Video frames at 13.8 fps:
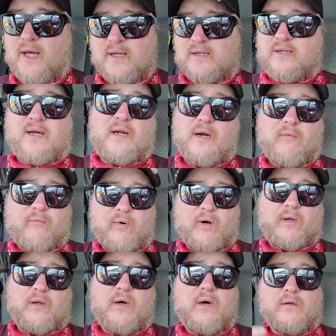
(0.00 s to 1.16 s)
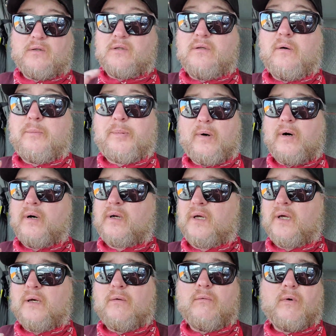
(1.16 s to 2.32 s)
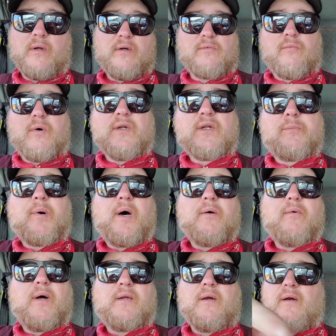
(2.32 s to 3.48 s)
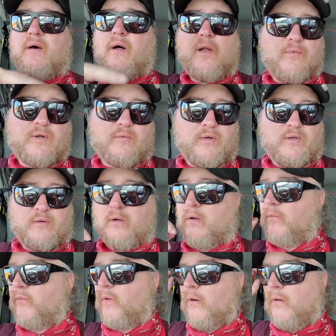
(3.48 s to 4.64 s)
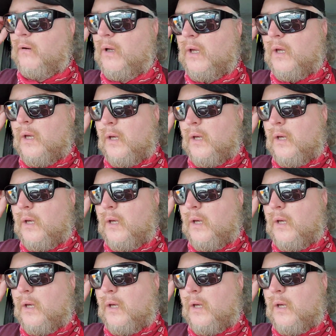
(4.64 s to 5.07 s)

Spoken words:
you can't sit here very long. There's no parking. Well, there's one spot right there. All of it's reserved though.